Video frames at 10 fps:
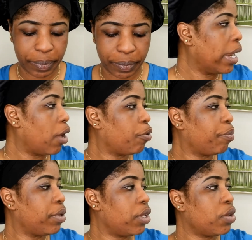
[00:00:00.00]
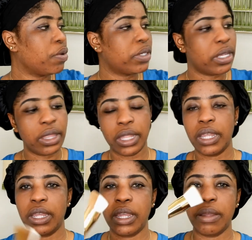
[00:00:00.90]
And I'll be using
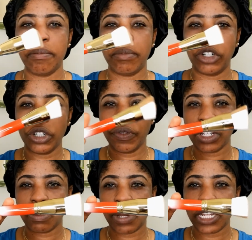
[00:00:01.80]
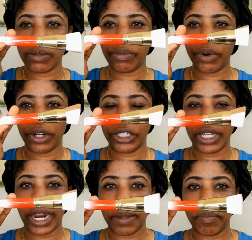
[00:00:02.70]
the Juvia's Place brush
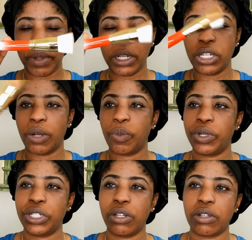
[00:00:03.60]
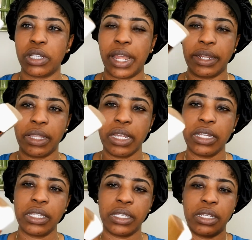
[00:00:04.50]
that I picked up, which looks like
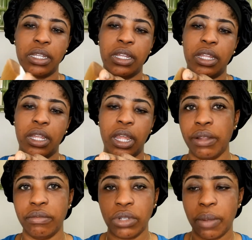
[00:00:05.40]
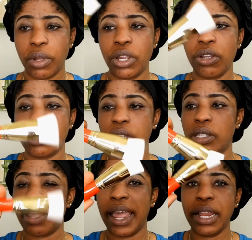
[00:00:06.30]
this. Okay, so I'm going to use this.
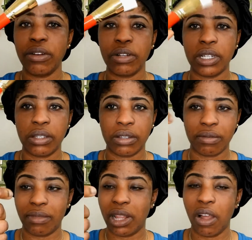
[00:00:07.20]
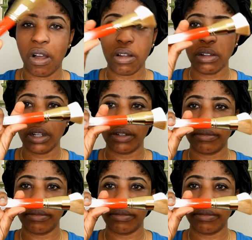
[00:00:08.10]
The handle is long.